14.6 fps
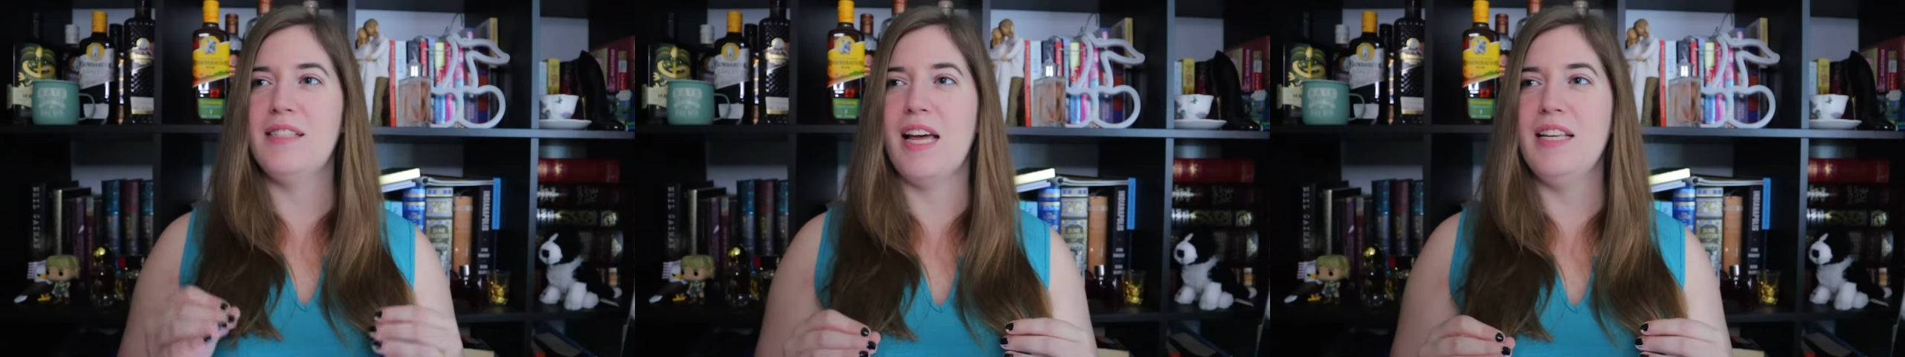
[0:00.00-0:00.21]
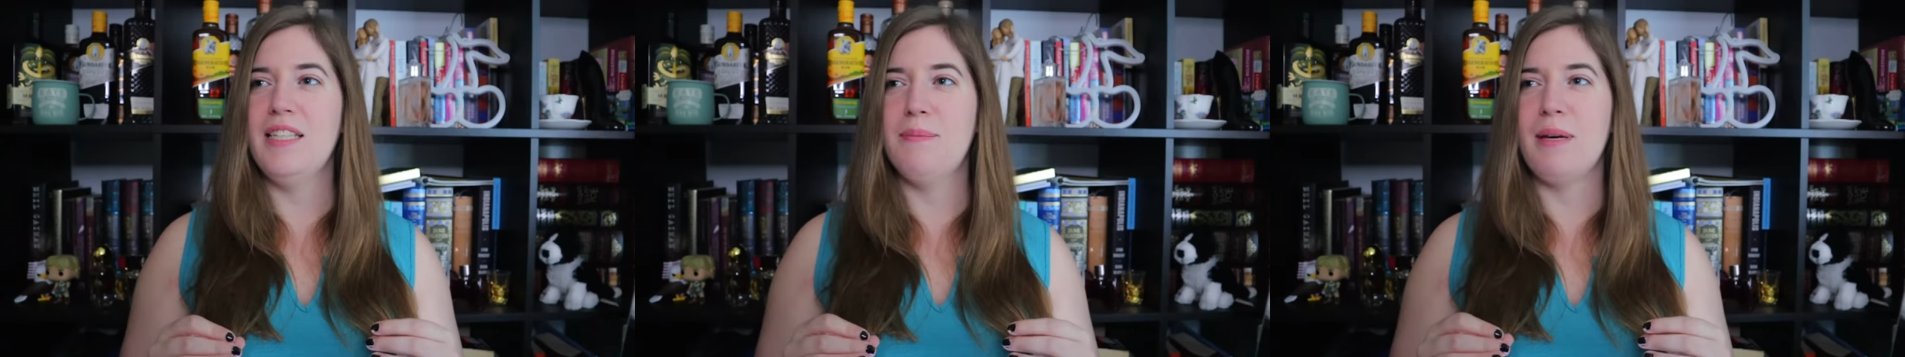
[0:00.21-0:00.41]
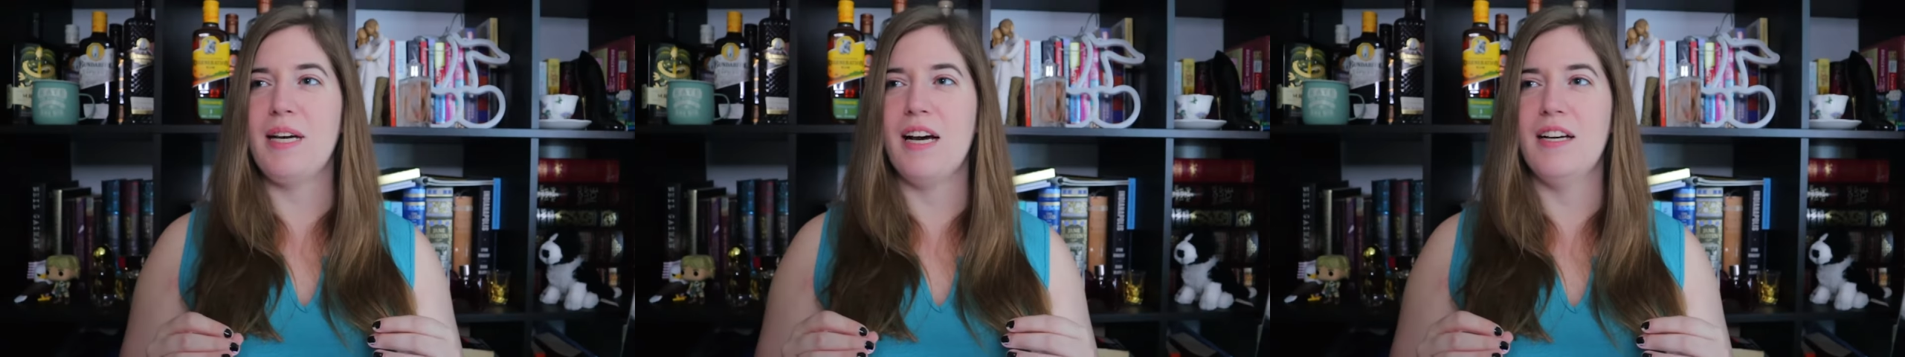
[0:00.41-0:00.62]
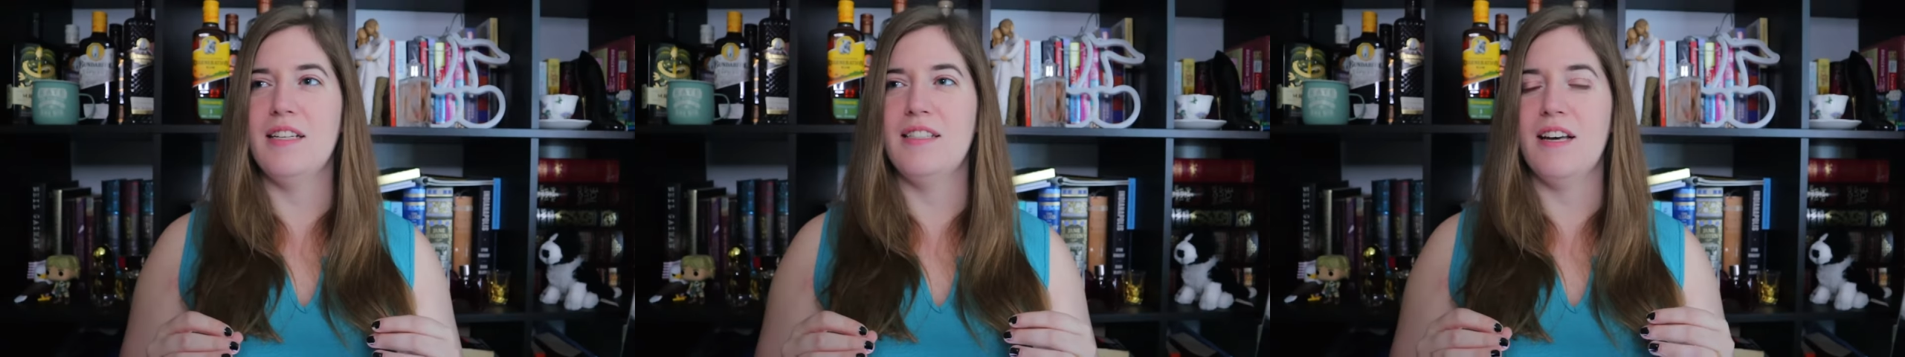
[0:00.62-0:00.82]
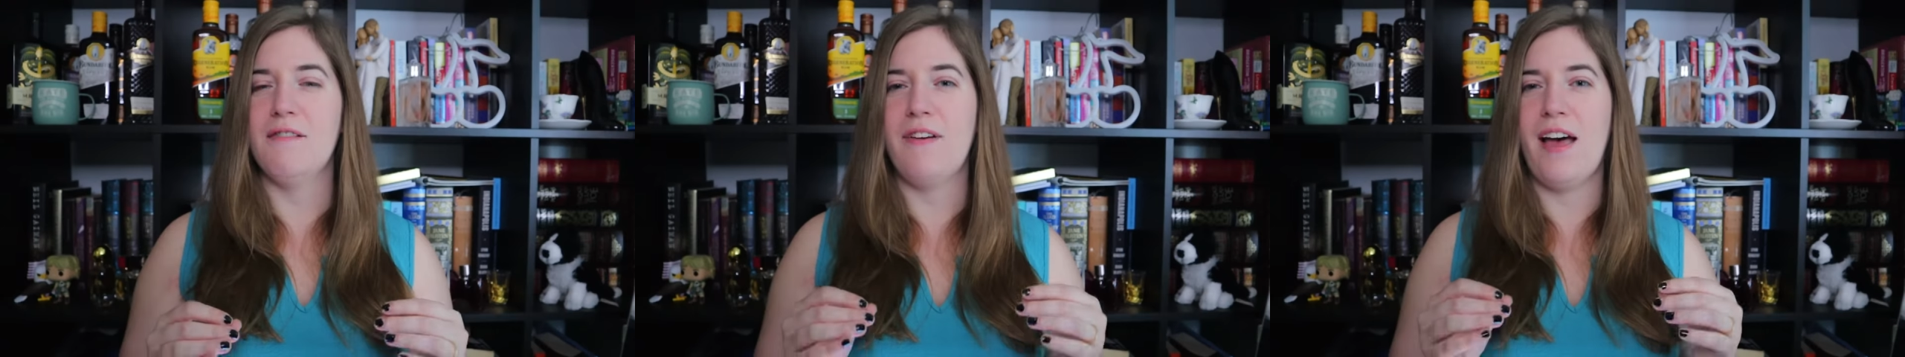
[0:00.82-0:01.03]
sense
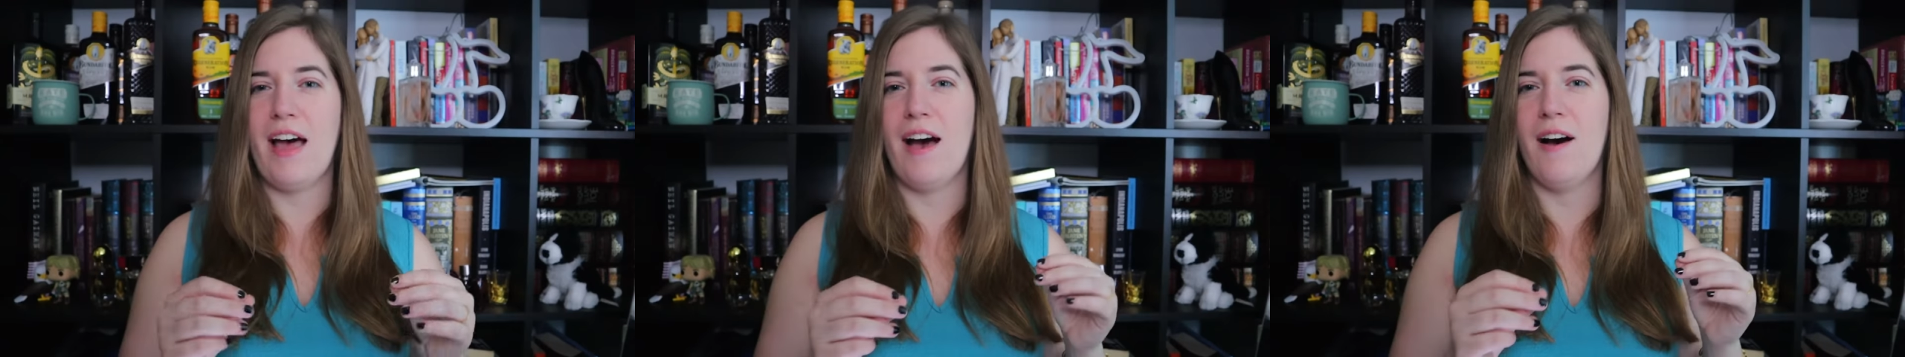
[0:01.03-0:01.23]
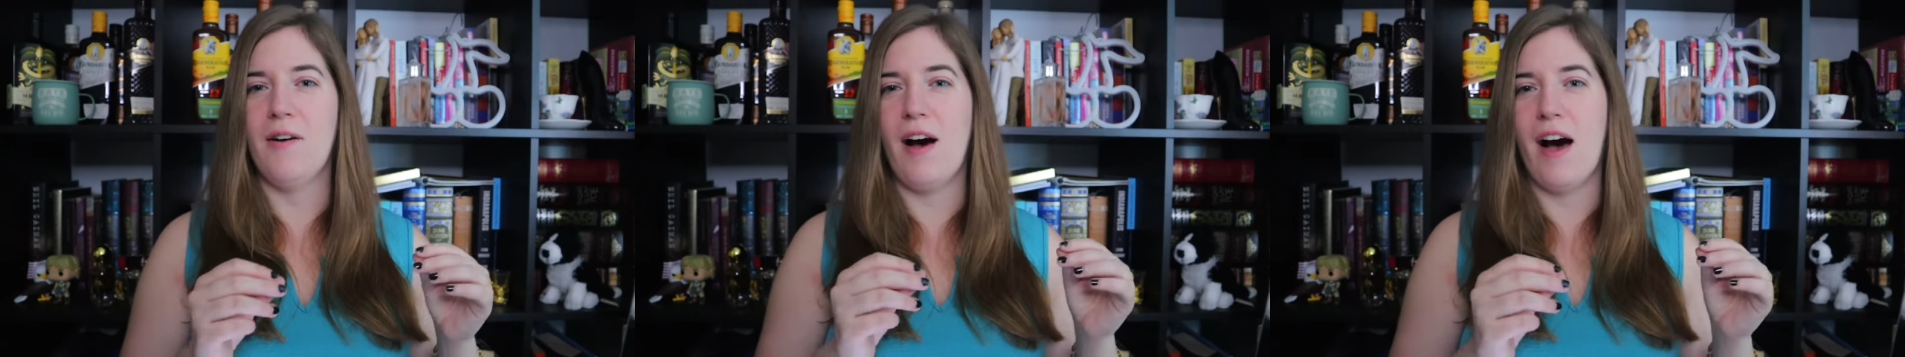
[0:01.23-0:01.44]
because of how